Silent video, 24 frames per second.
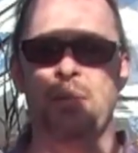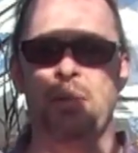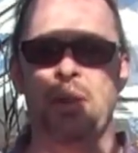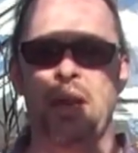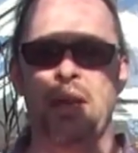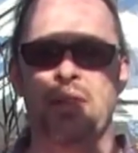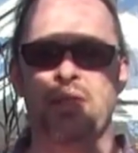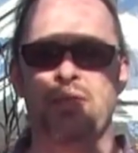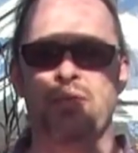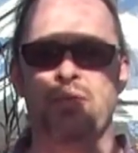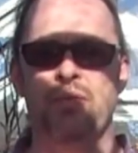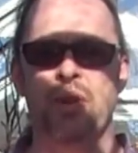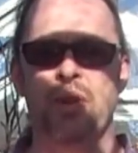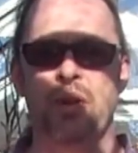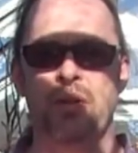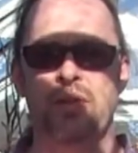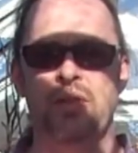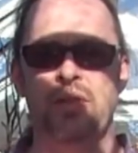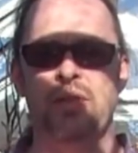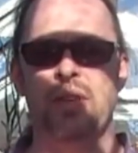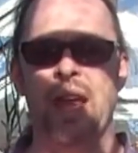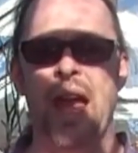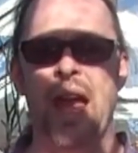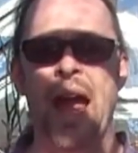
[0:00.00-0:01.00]
the plant's
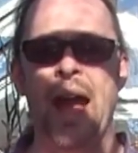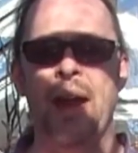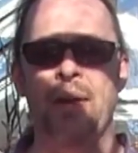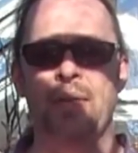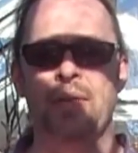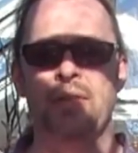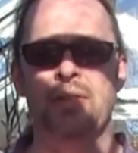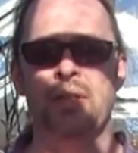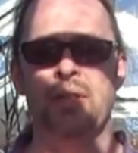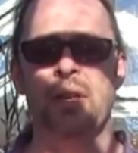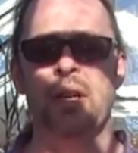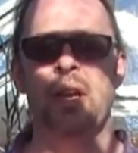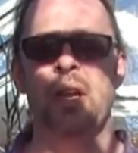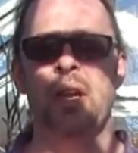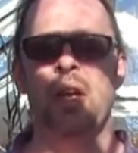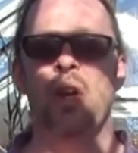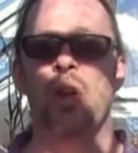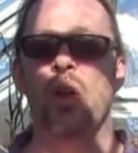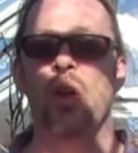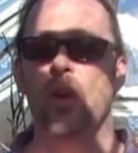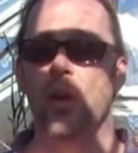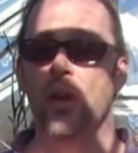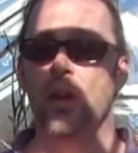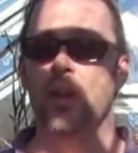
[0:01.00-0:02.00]
roots out,
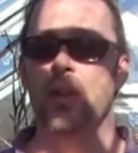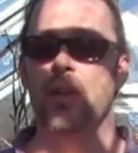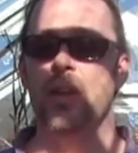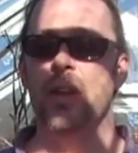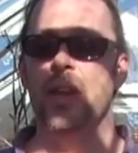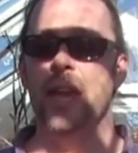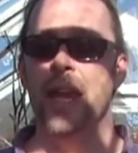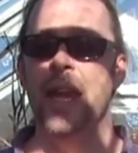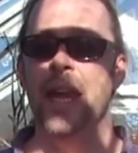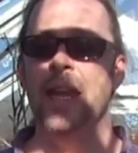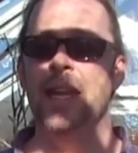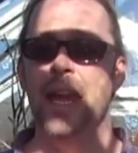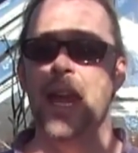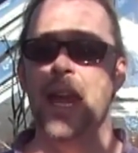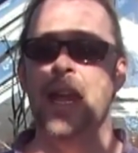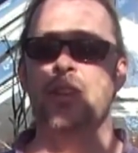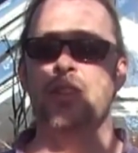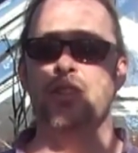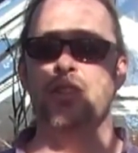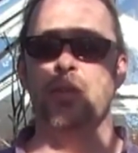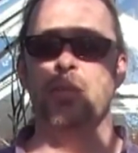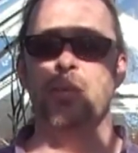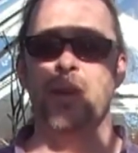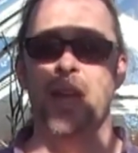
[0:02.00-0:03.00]
in
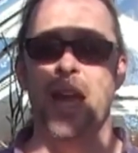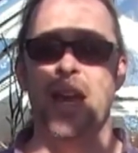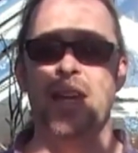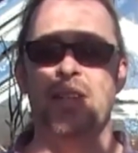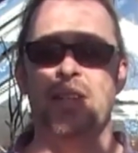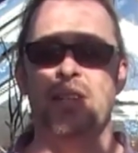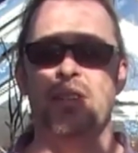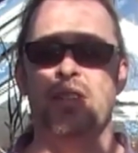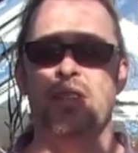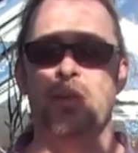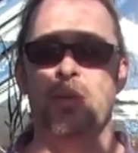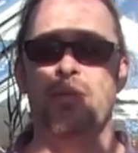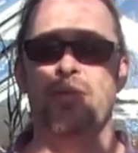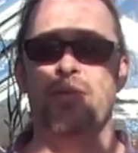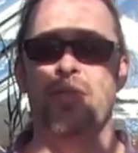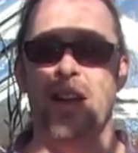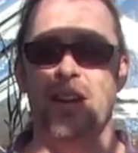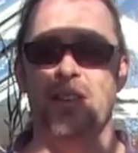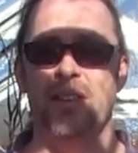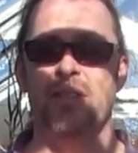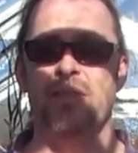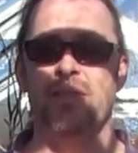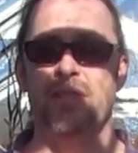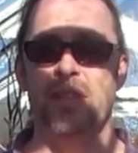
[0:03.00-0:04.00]
some cases to a
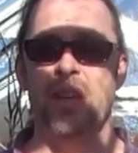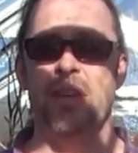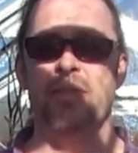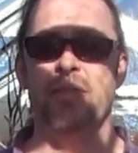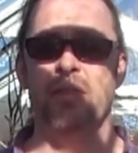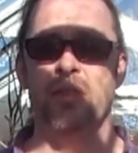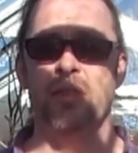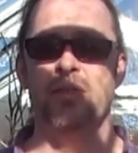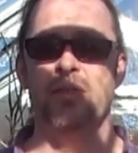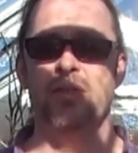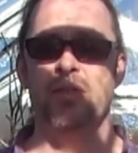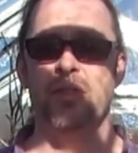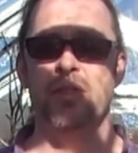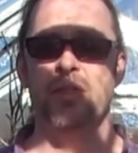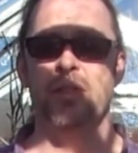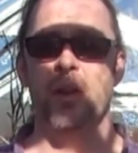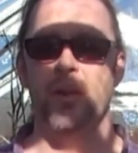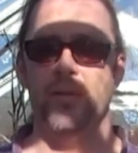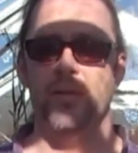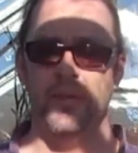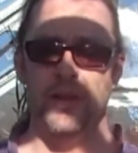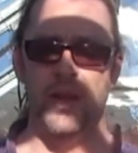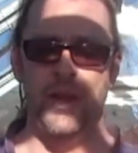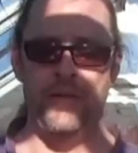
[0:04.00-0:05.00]
factor of 700.
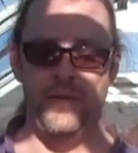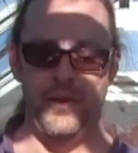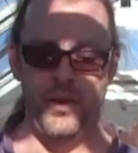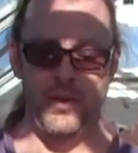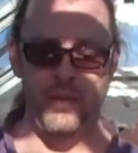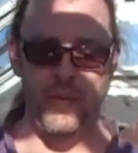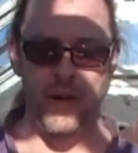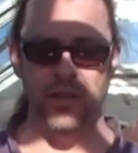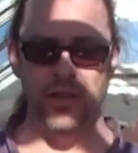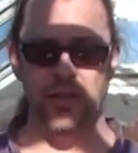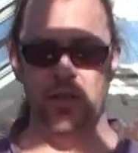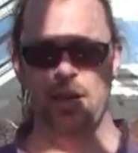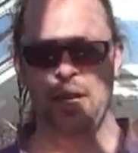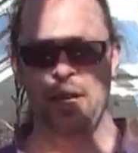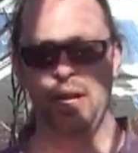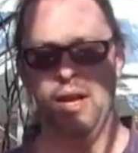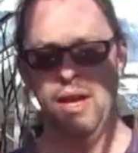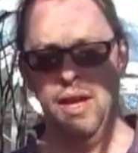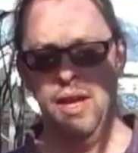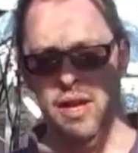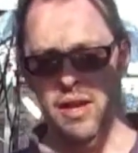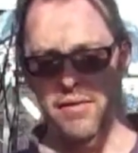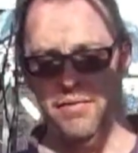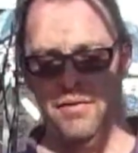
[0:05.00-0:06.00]
So if you imagine,
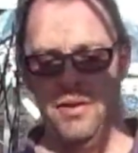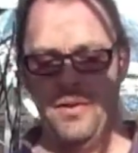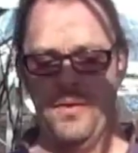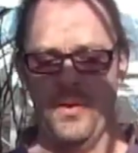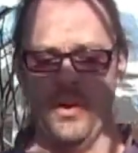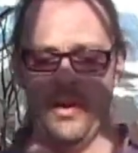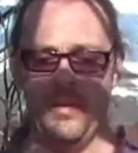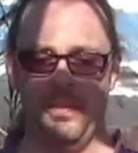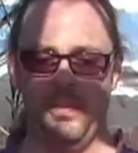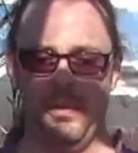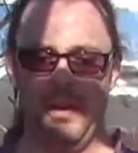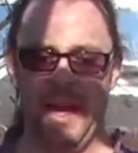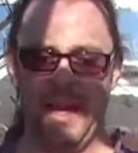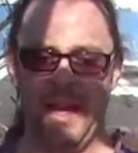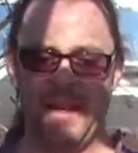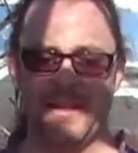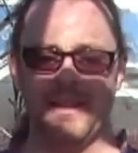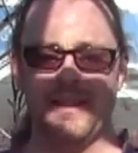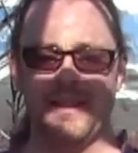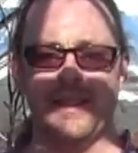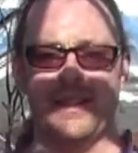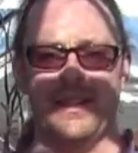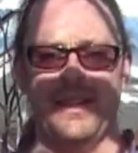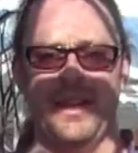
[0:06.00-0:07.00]
if you've got a
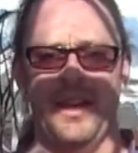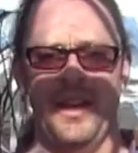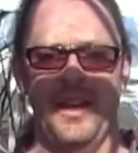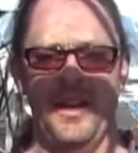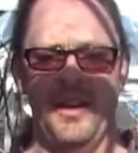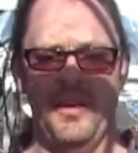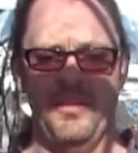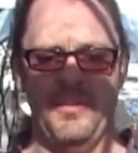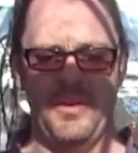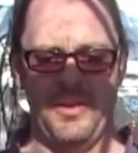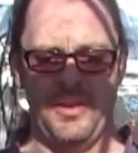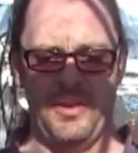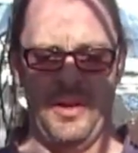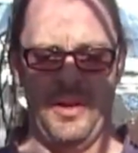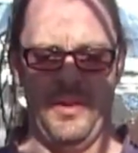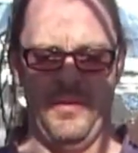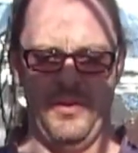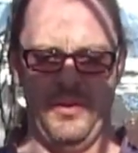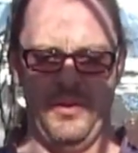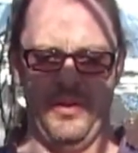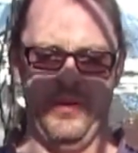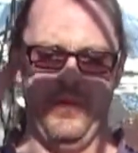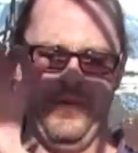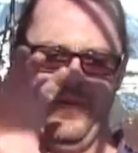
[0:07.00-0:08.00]
plant that's got
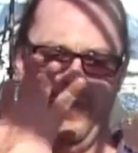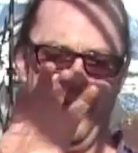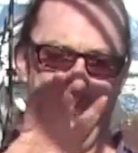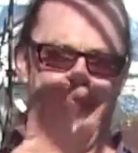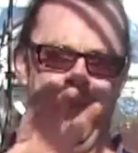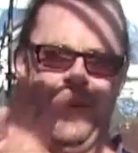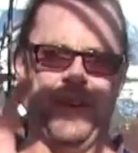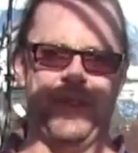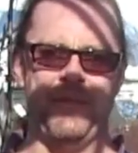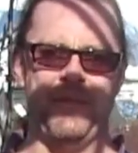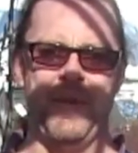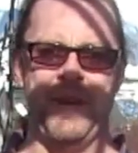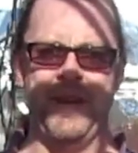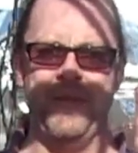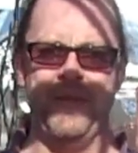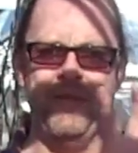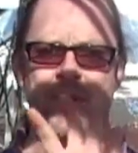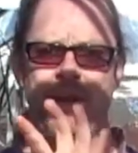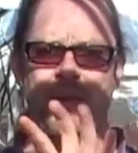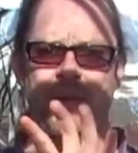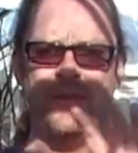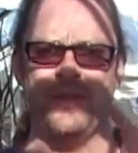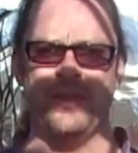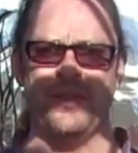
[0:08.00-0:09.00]
sort of this many
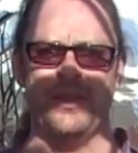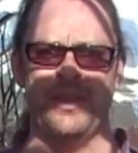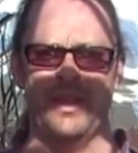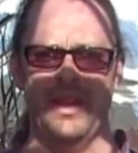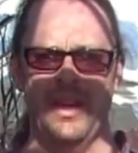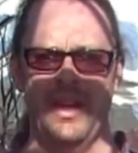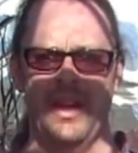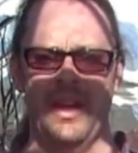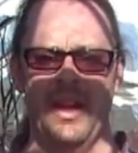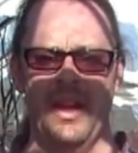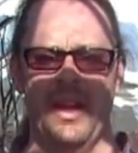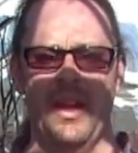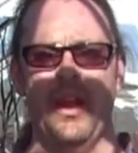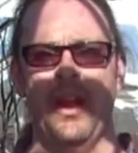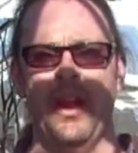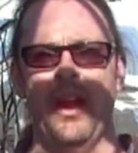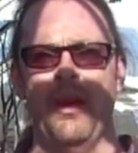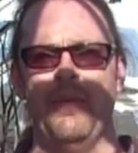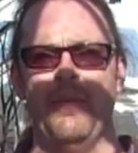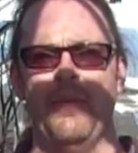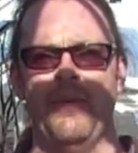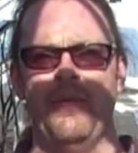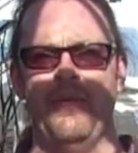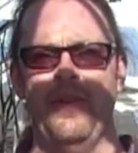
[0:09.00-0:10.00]
roots,
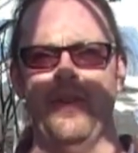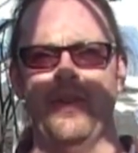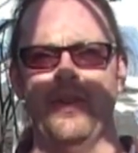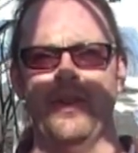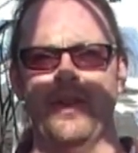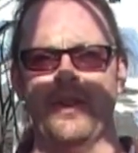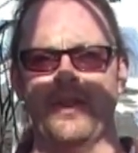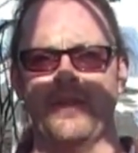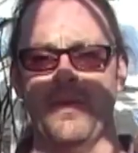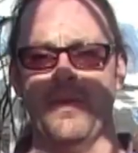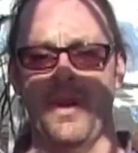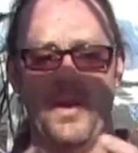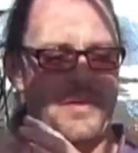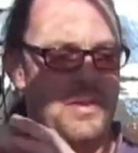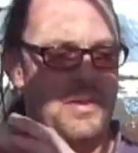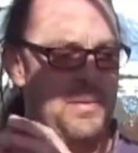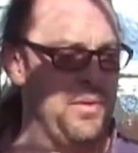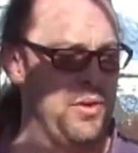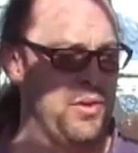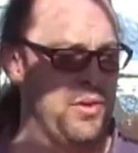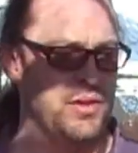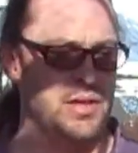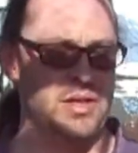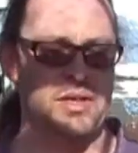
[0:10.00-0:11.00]
the fungus, obviously
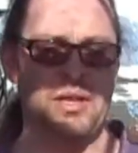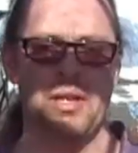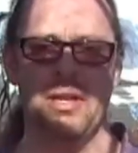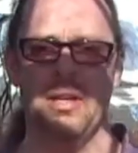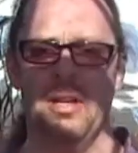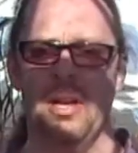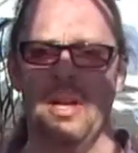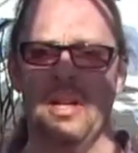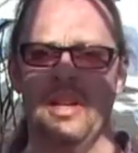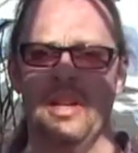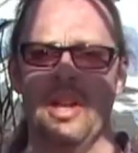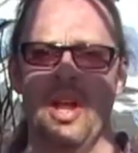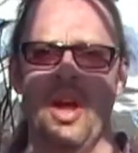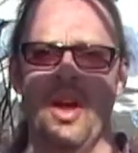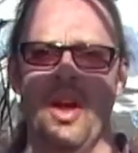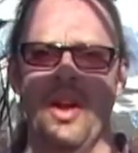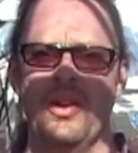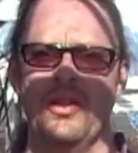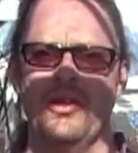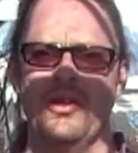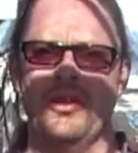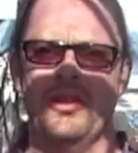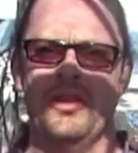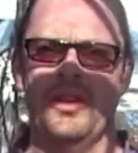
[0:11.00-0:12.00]
because it's a
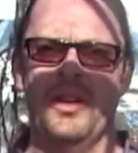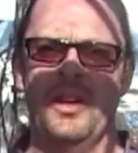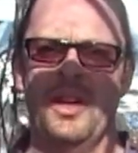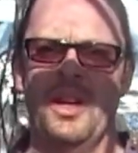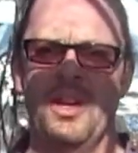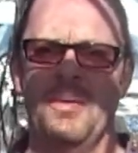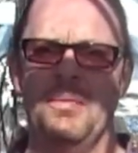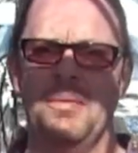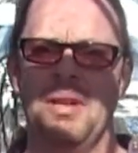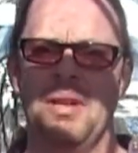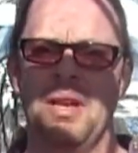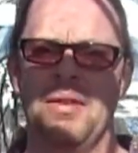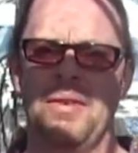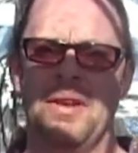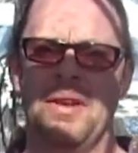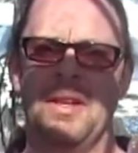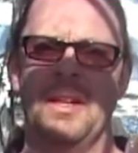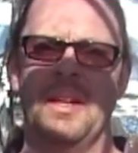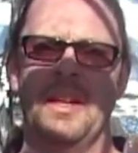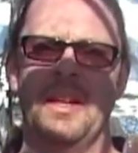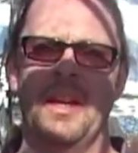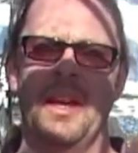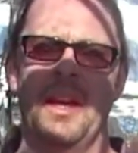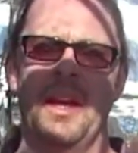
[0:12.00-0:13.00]
large
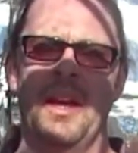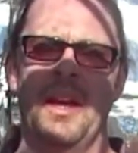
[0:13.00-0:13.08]
living